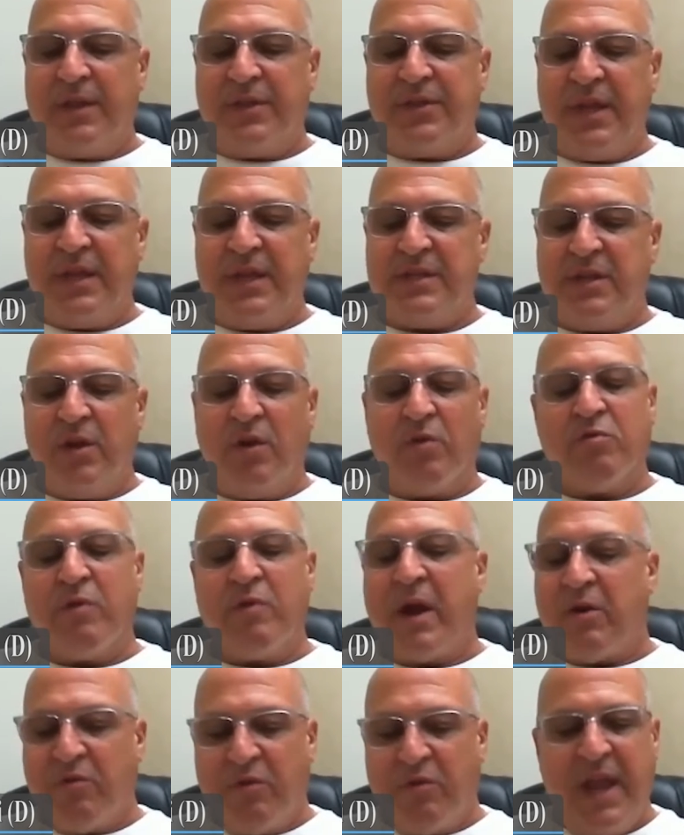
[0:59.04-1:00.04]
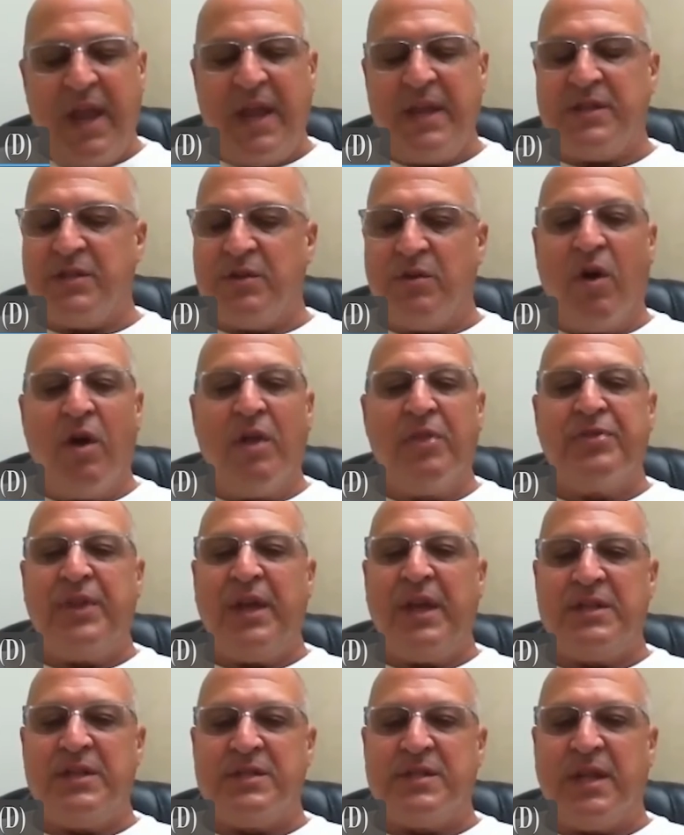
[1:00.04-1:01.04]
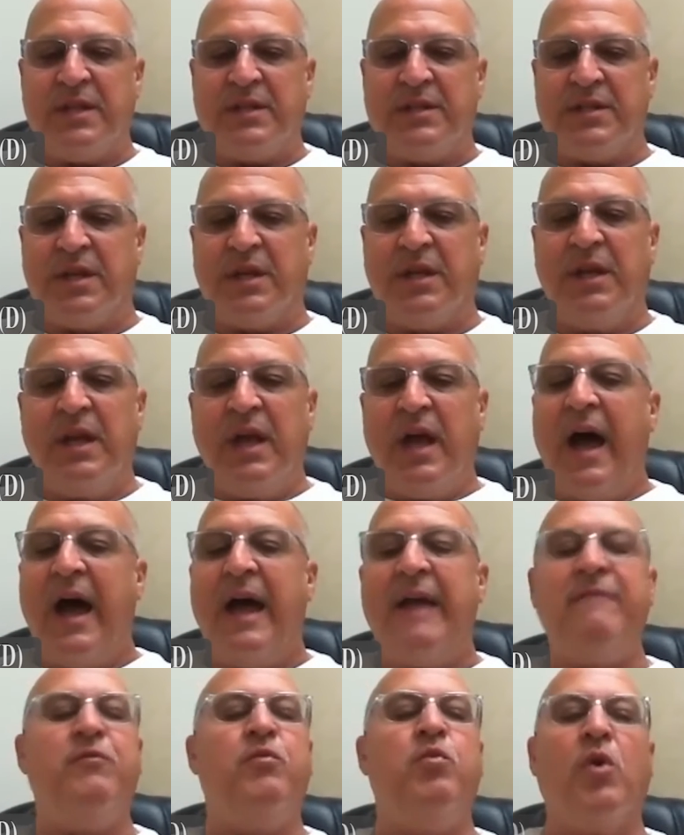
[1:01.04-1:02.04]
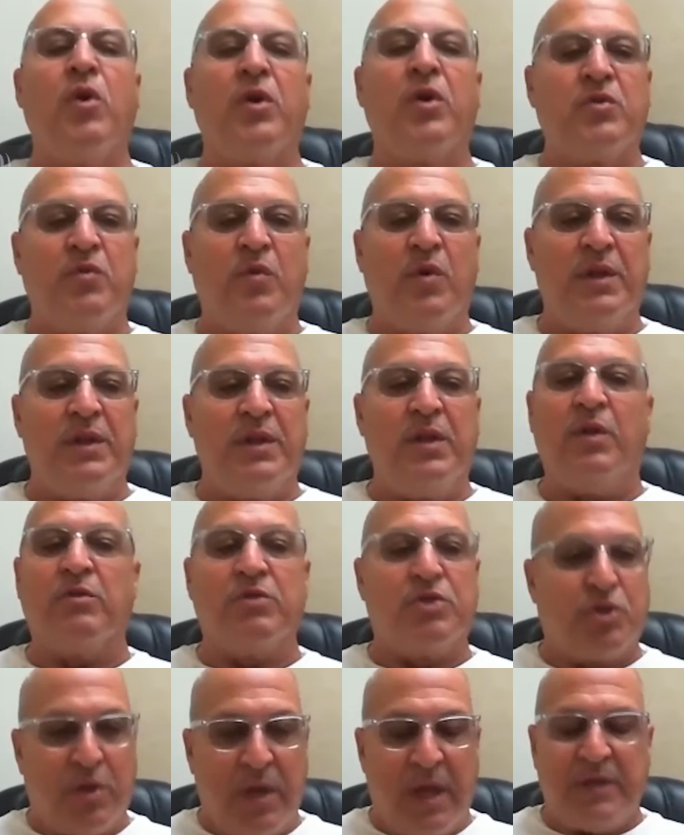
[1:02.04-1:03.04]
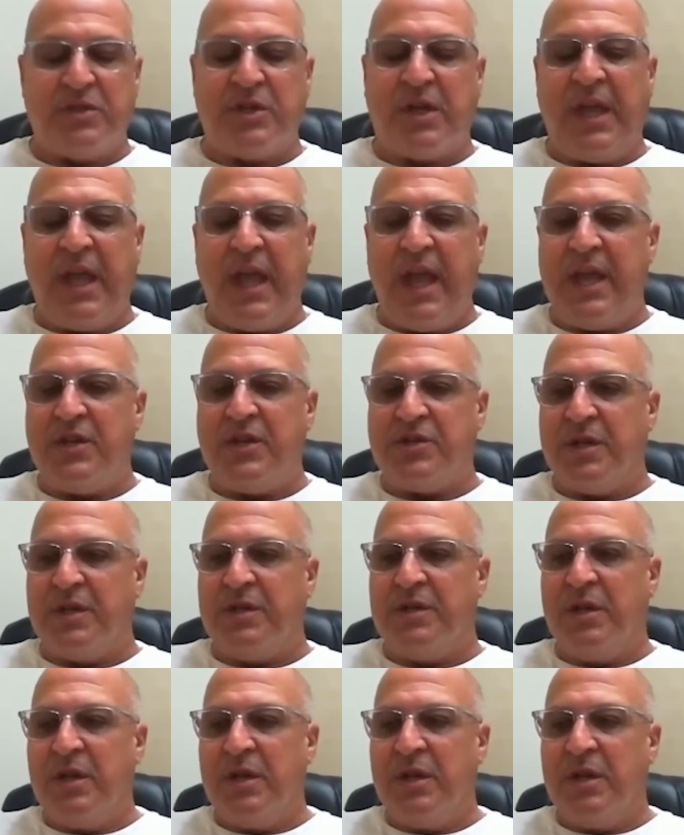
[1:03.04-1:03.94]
things, recreation, all things that I've worked with, education.